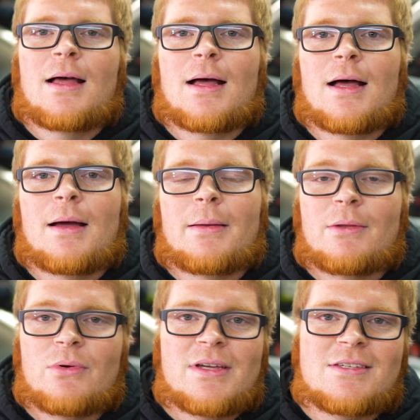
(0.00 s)
and
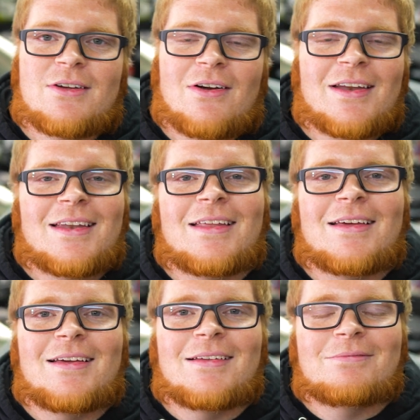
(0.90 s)
then we'll get started
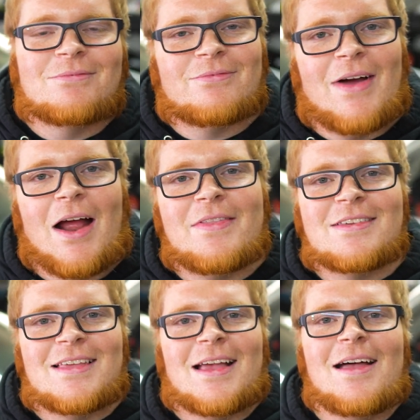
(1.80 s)
into firing
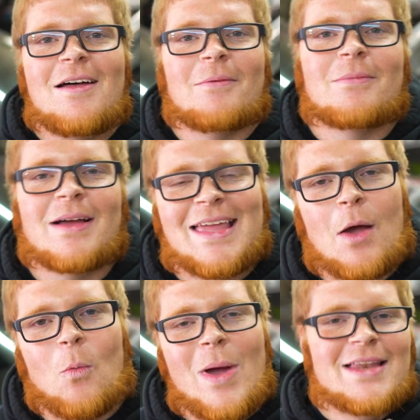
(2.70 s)
this thing up. I
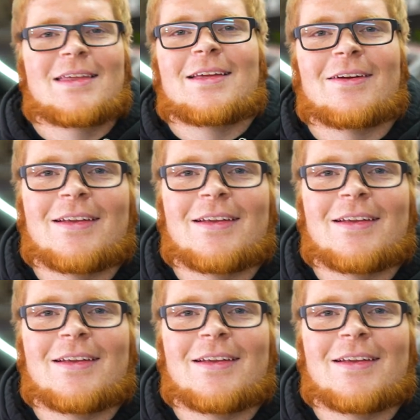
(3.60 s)
can't wait to hear